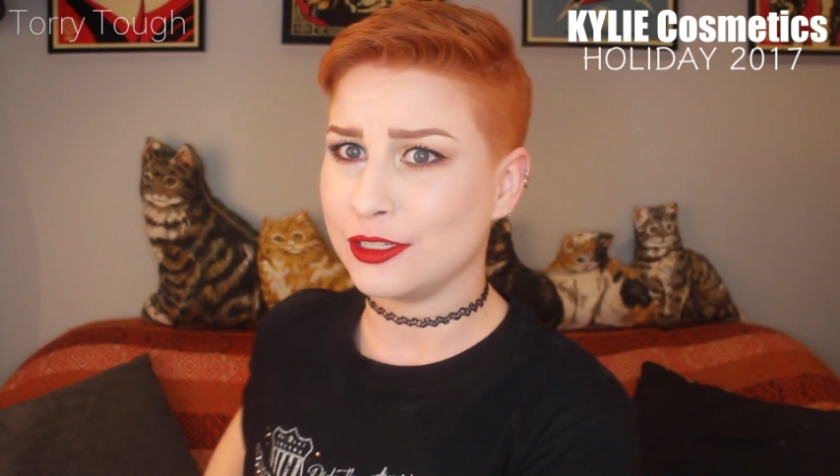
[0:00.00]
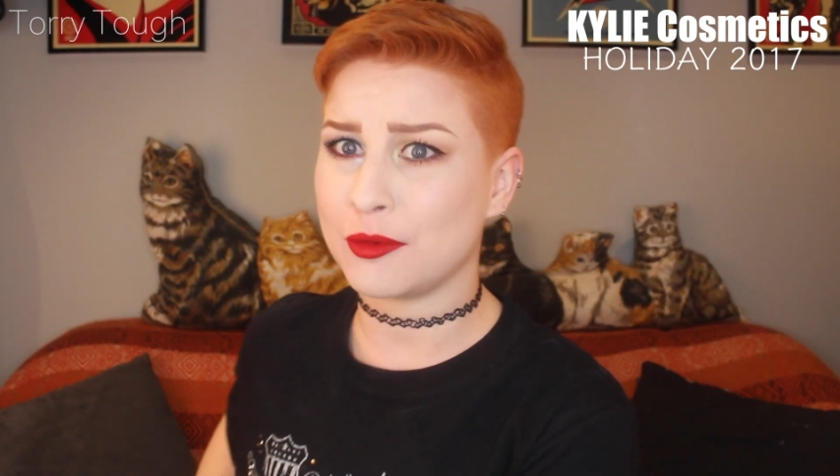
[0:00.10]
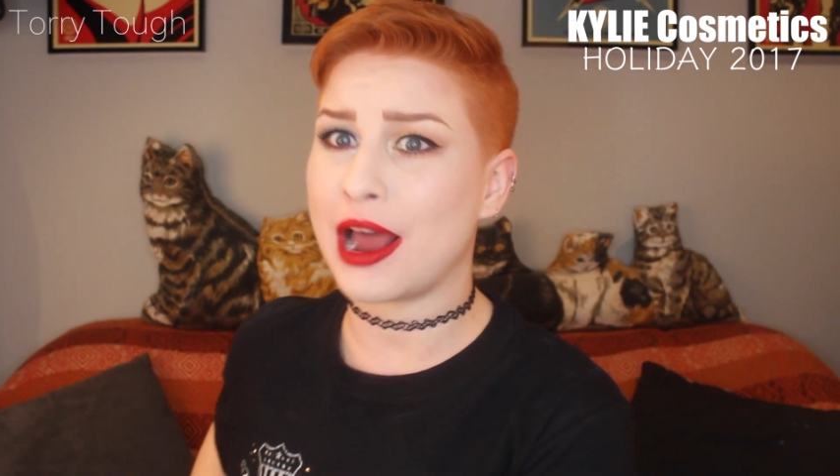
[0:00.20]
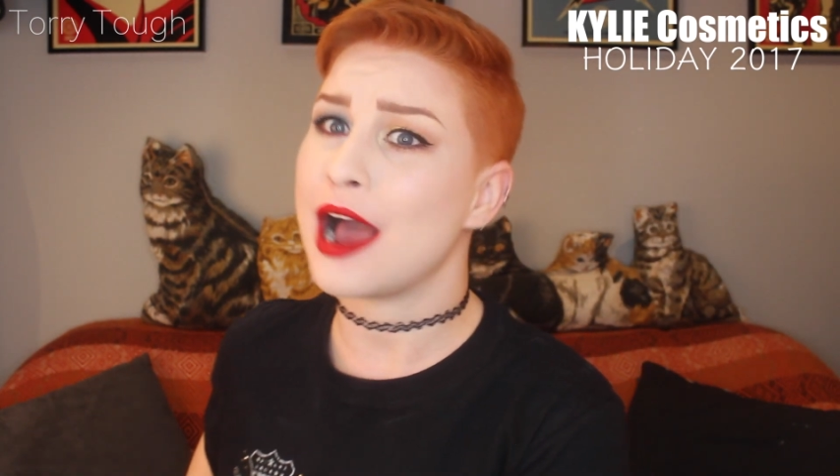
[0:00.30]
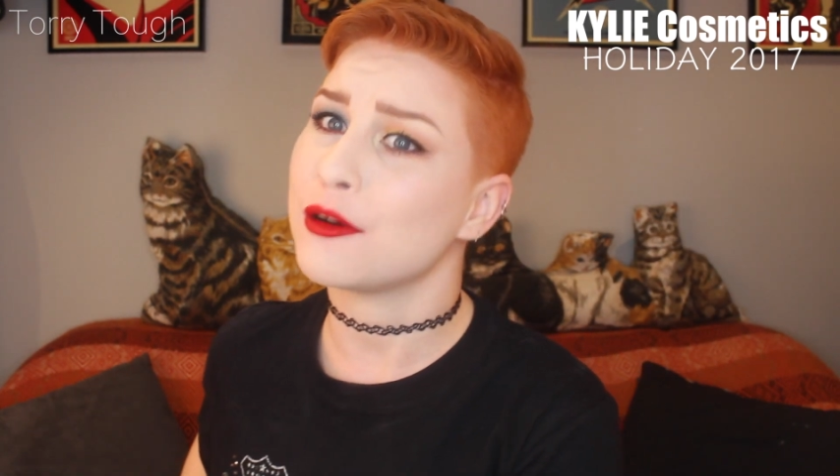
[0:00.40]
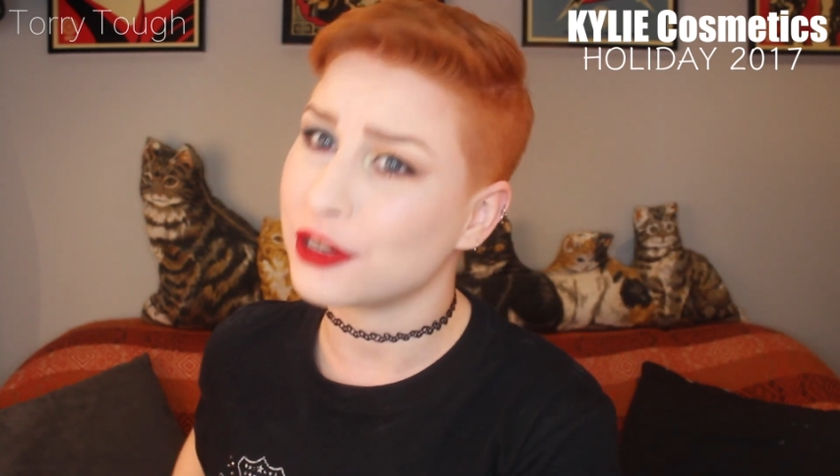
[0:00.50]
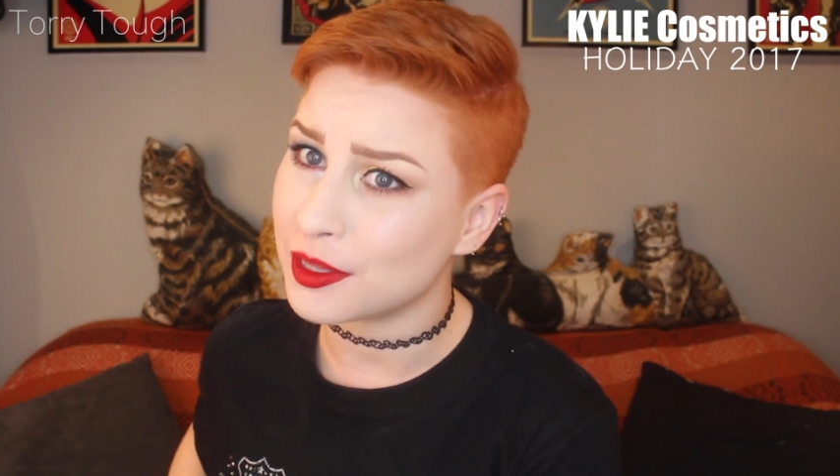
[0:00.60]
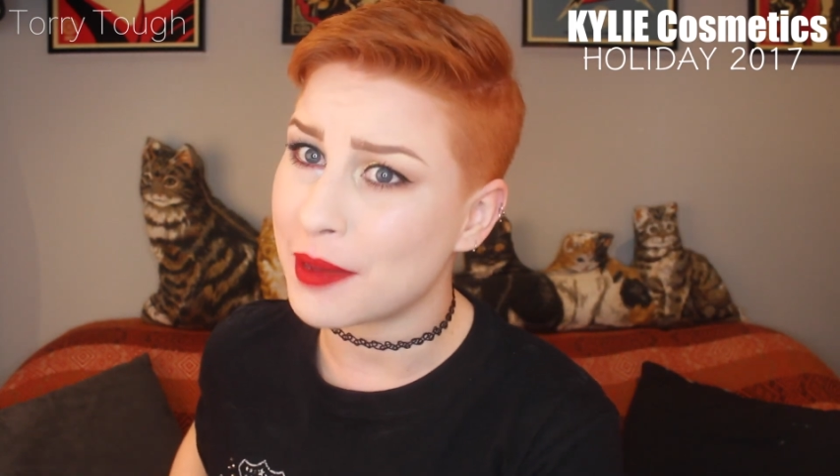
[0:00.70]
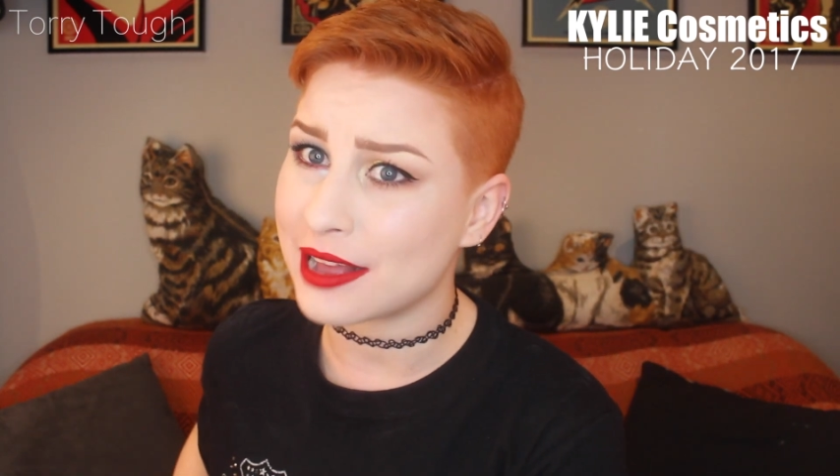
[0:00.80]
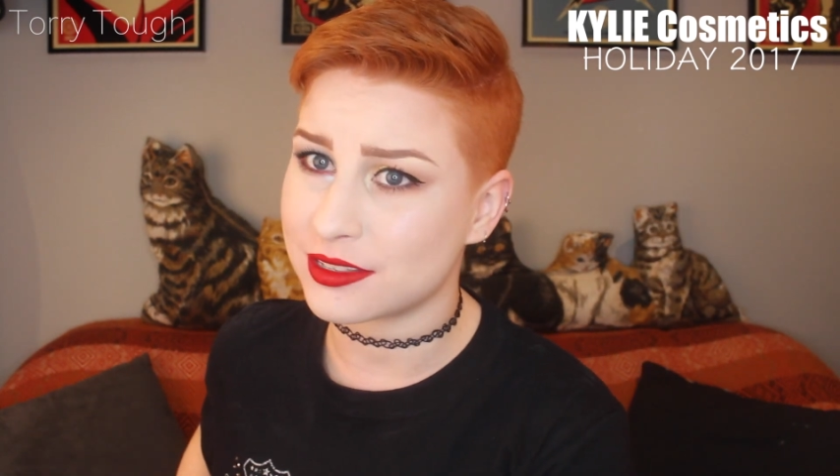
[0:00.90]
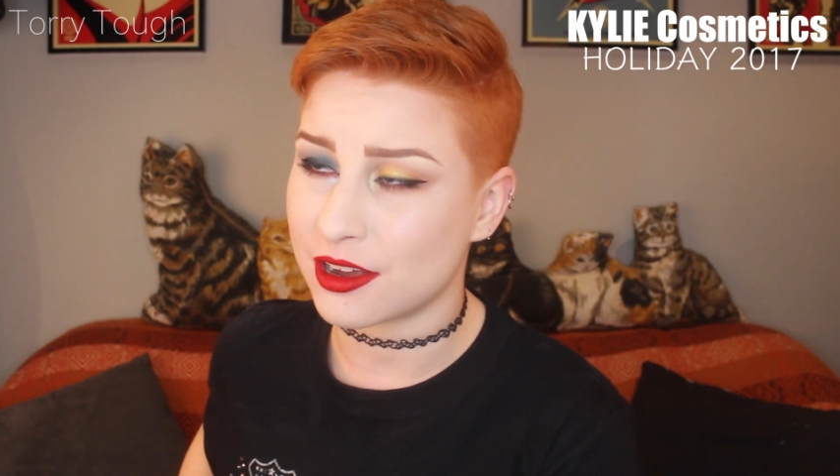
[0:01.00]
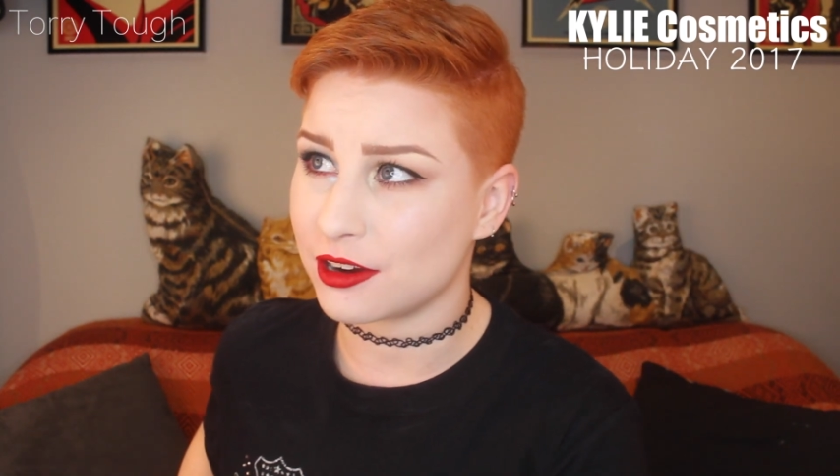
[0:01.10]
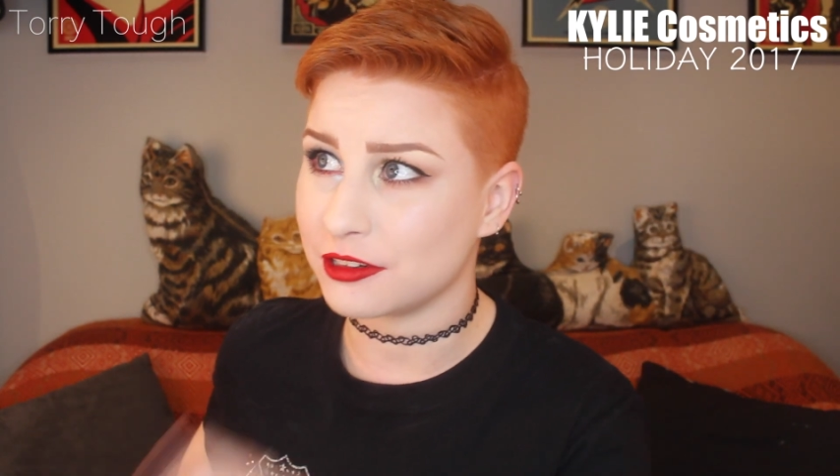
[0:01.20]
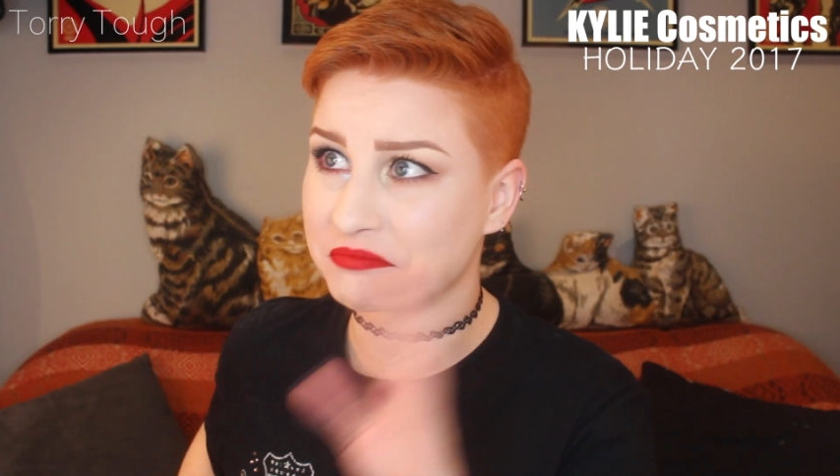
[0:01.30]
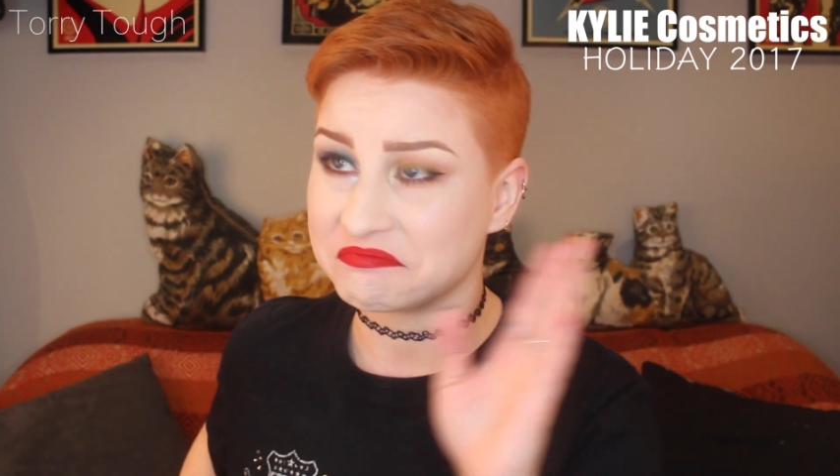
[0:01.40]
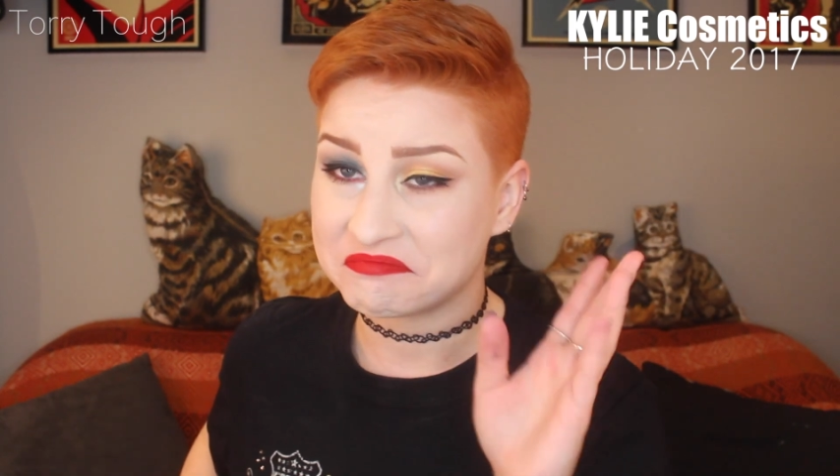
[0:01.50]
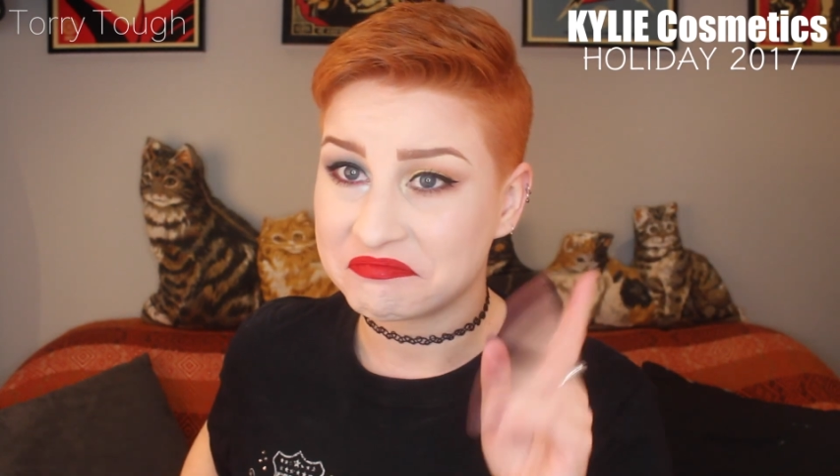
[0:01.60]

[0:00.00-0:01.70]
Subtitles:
No matter how good the mattes are,